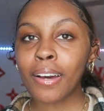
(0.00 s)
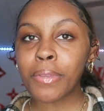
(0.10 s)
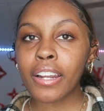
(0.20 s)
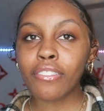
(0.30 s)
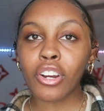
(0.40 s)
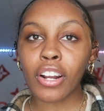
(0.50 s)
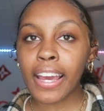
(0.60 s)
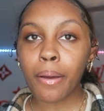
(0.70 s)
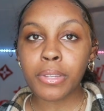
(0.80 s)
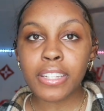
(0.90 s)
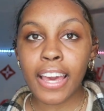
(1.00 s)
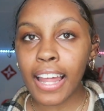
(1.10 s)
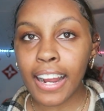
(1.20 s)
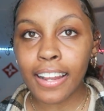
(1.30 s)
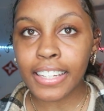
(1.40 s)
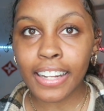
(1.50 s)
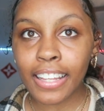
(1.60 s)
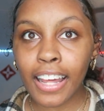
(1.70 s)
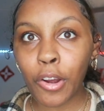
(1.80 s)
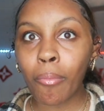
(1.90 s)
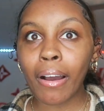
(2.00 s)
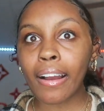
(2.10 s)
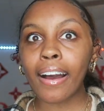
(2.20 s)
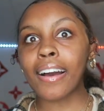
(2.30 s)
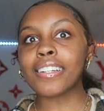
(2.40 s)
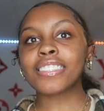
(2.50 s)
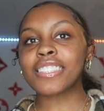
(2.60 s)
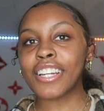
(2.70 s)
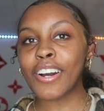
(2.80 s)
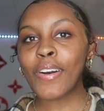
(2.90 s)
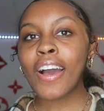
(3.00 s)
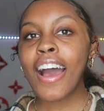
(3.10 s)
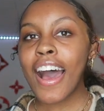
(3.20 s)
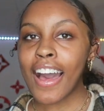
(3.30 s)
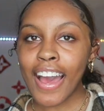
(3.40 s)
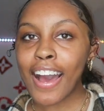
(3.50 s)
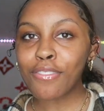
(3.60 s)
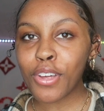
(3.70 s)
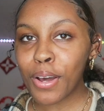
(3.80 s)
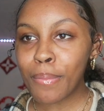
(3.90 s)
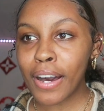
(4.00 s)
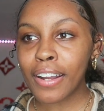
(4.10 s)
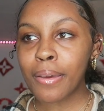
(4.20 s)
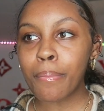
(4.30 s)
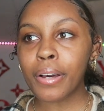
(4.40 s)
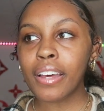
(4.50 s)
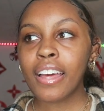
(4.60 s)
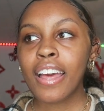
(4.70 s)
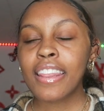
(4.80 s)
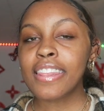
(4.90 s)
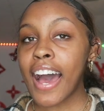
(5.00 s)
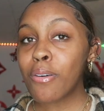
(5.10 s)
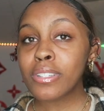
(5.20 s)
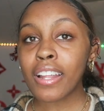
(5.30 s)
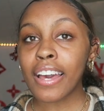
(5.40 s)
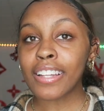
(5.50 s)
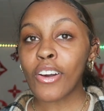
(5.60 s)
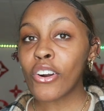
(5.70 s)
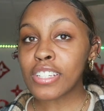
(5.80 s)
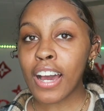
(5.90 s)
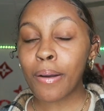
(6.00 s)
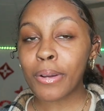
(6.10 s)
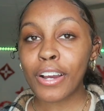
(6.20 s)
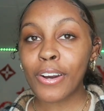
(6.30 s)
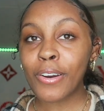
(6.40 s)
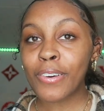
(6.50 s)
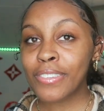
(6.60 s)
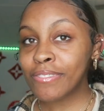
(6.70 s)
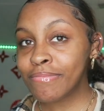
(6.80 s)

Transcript: I'm not even going to cap and say, like, I didn't, like, oh my gosh, you know? I have thought about it, but that was, like, long time ago.